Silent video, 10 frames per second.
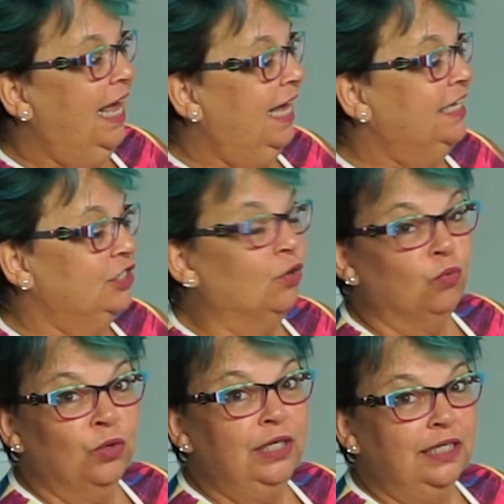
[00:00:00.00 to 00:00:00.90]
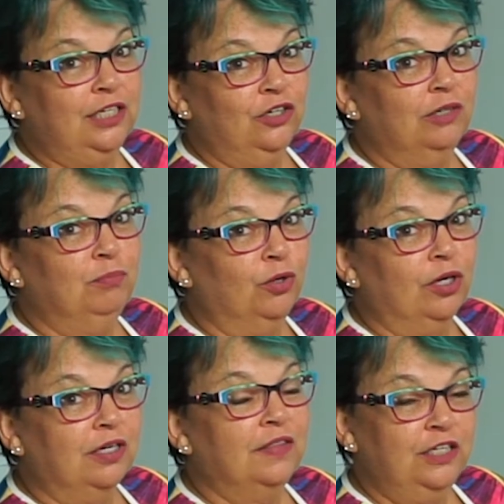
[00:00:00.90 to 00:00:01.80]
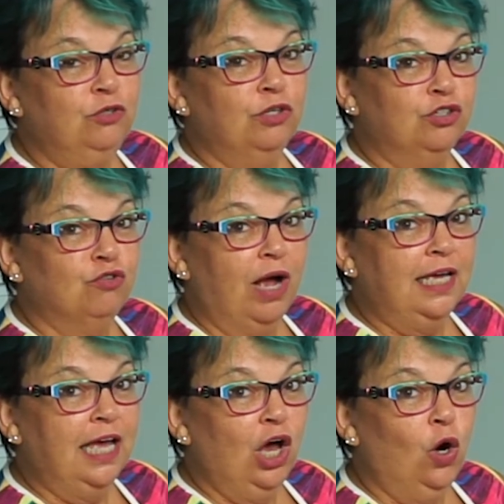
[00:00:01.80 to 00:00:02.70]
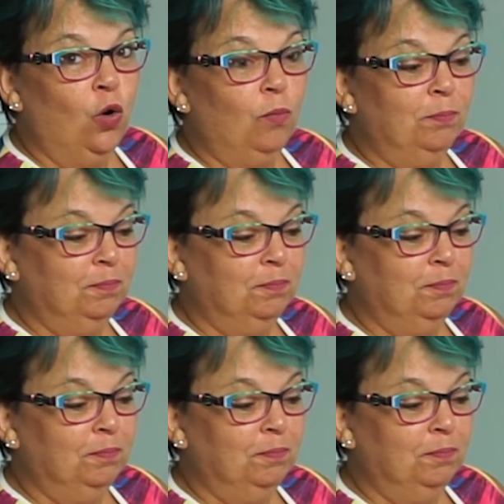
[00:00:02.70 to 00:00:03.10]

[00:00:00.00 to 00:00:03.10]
and it's a really good book that you could try at home.